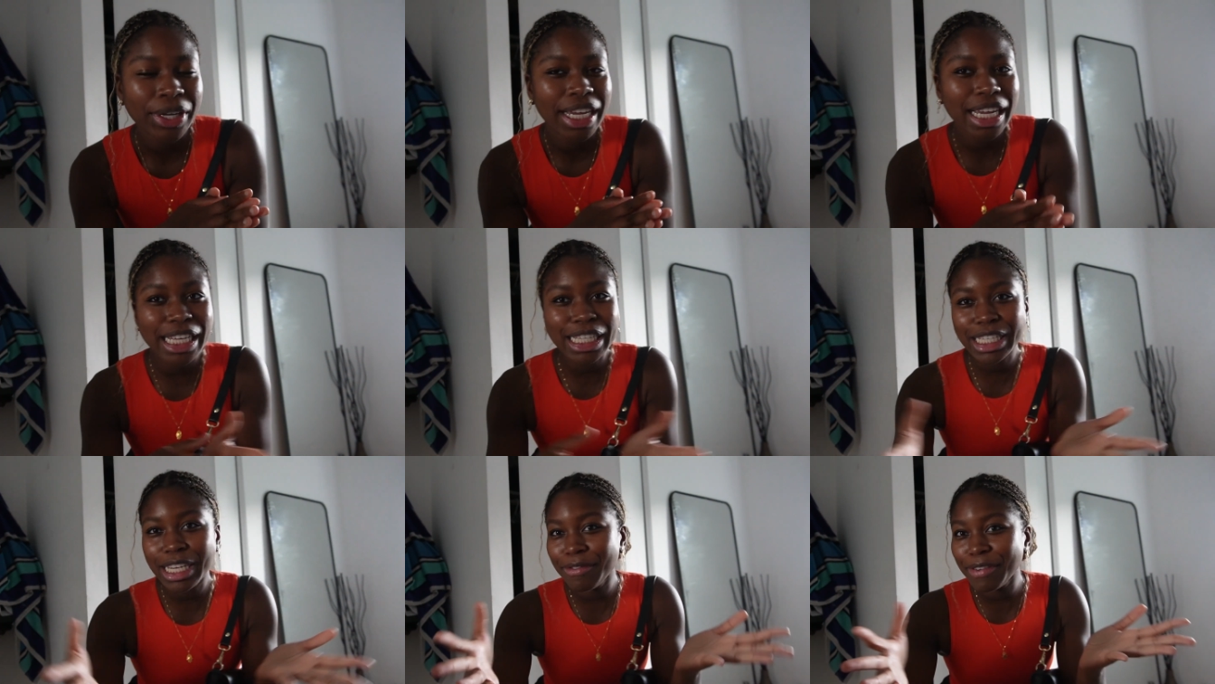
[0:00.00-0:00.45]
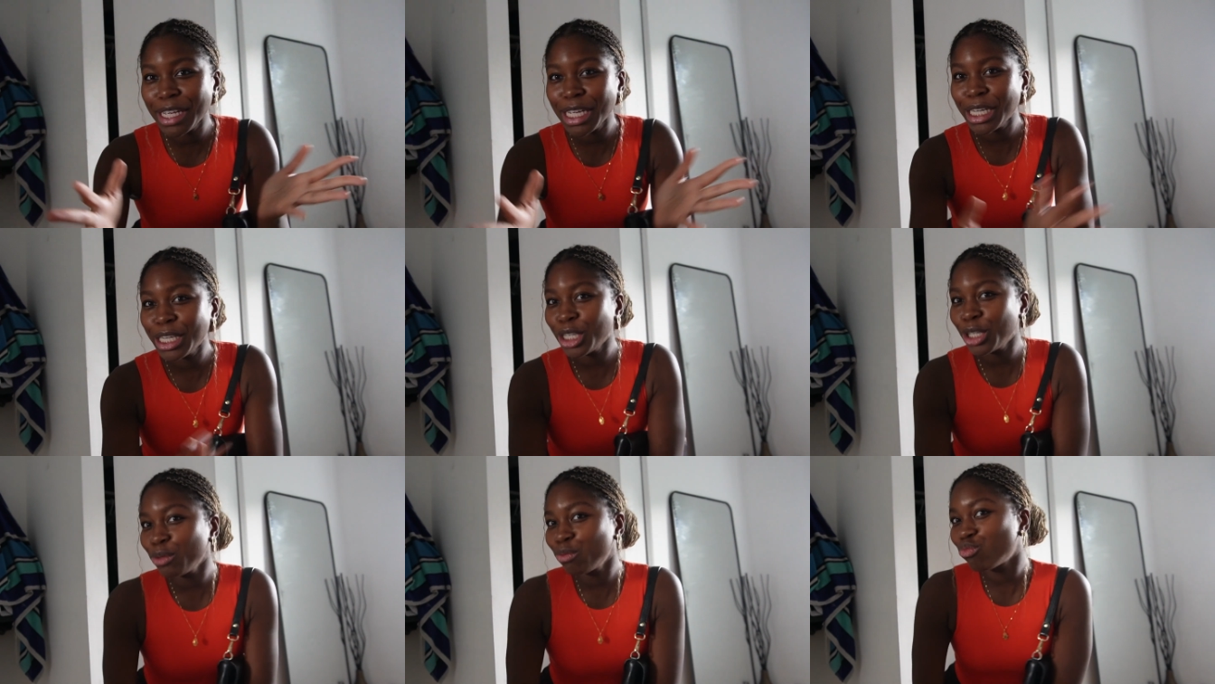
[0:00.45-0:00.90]
it's giving
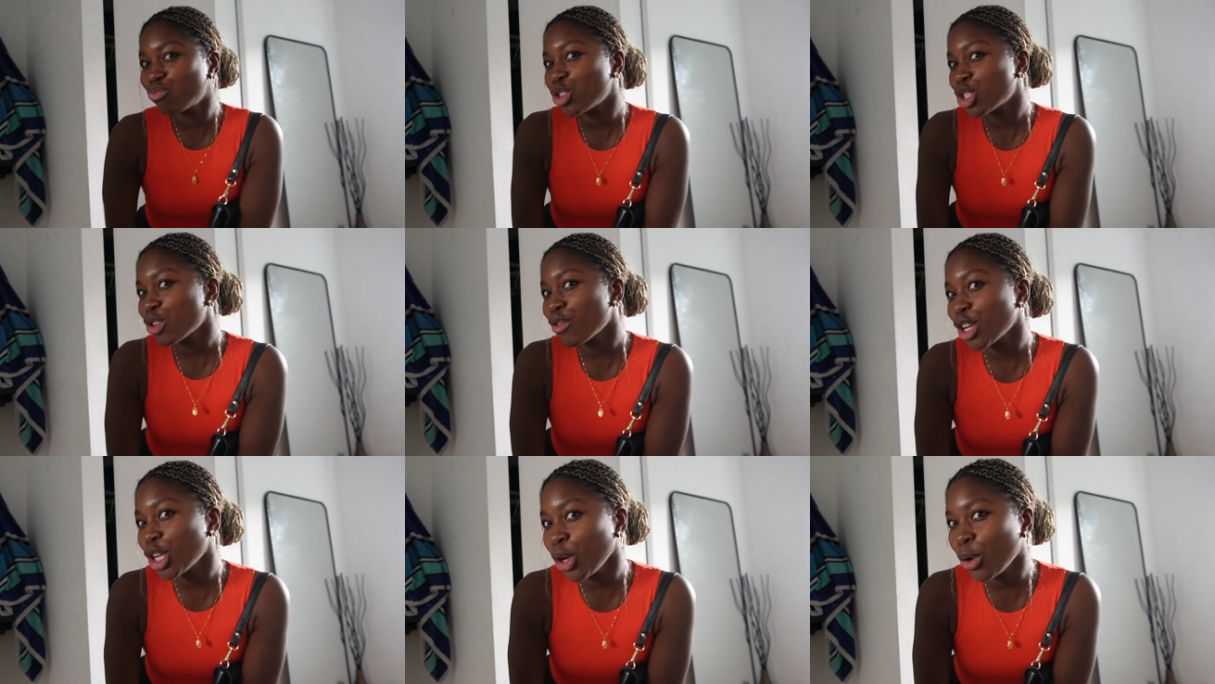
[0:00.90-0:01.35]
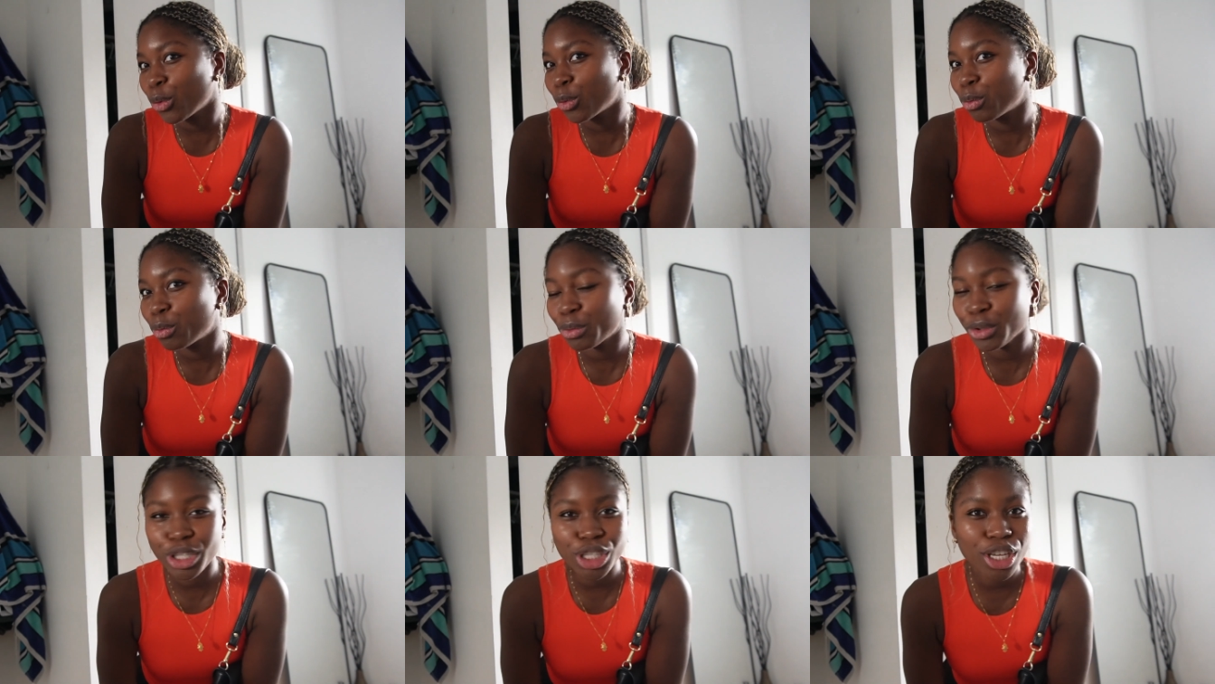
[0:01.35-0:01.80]
cute.
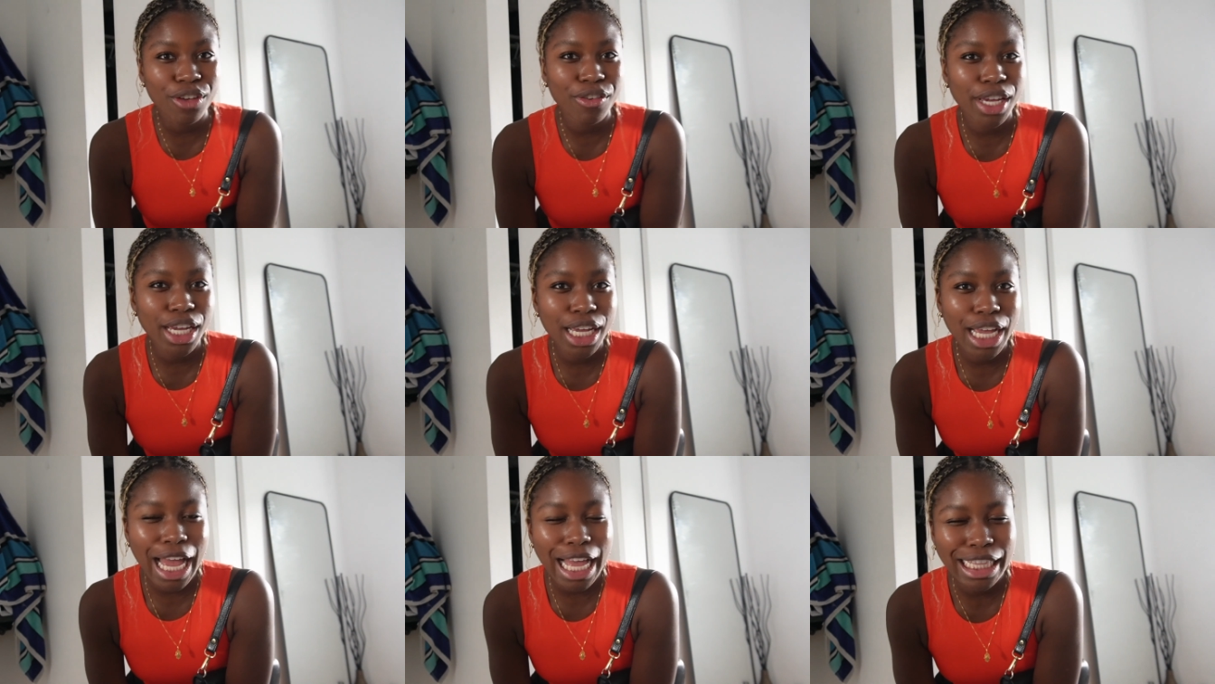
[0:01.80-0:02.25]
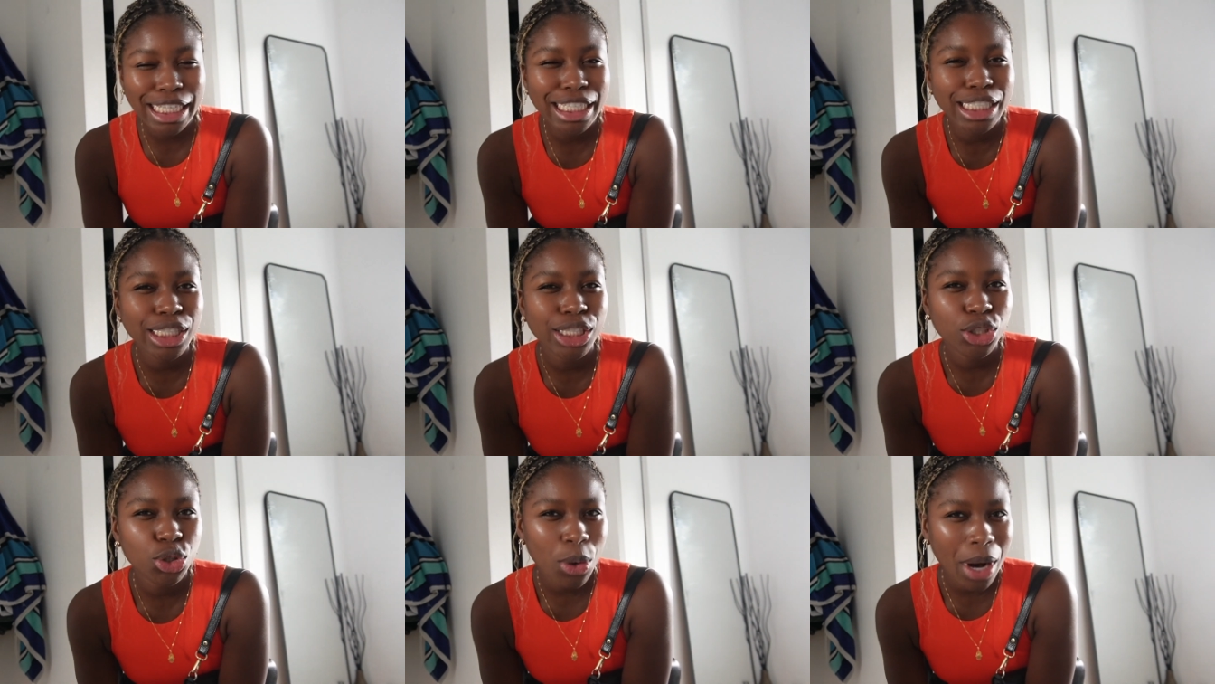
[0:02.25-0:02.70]
It's giving I
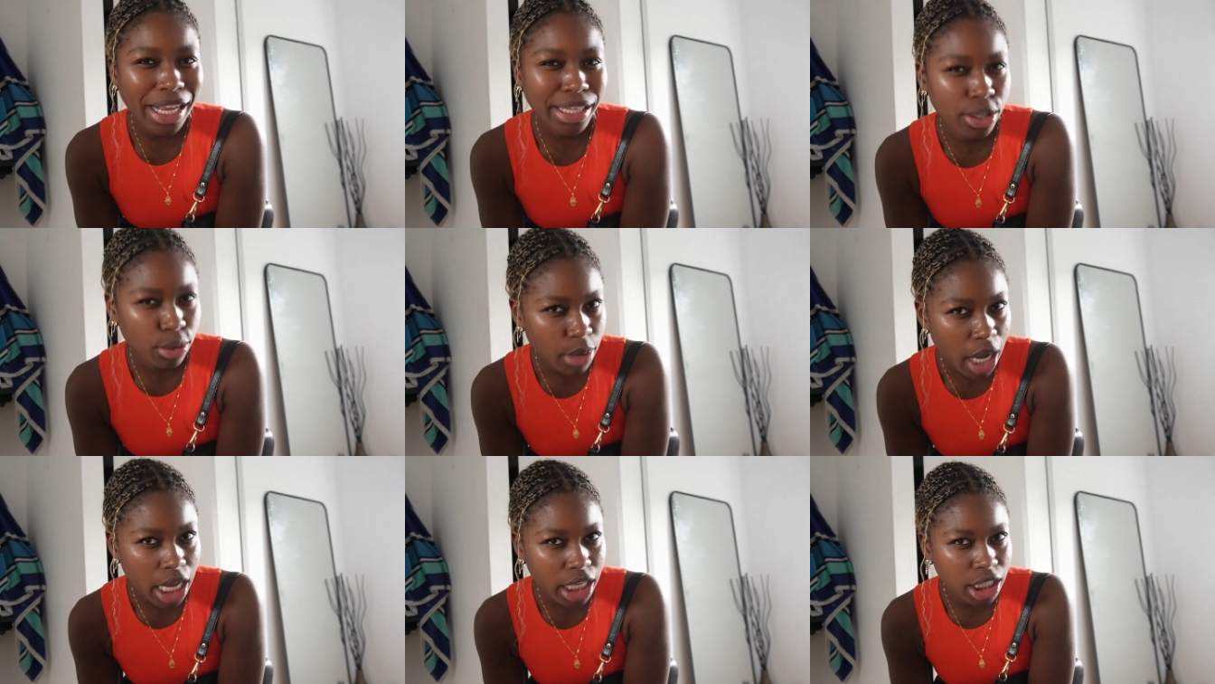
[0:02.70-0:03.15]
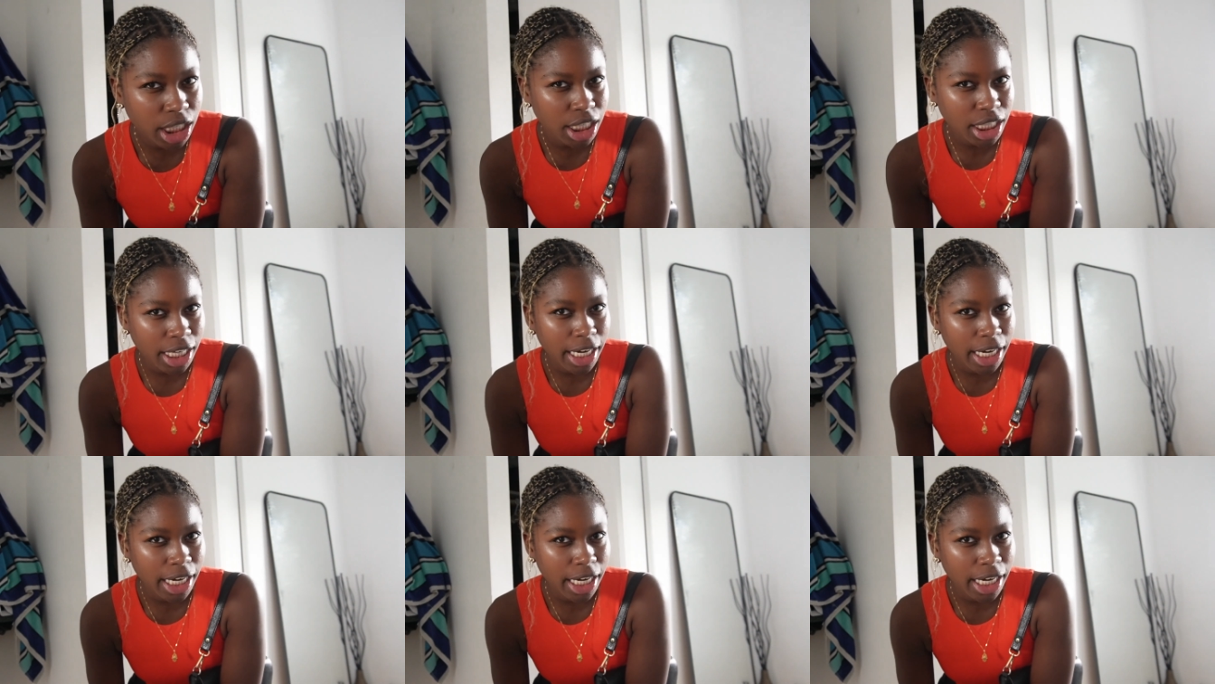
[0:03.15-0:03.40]
didn't try too much,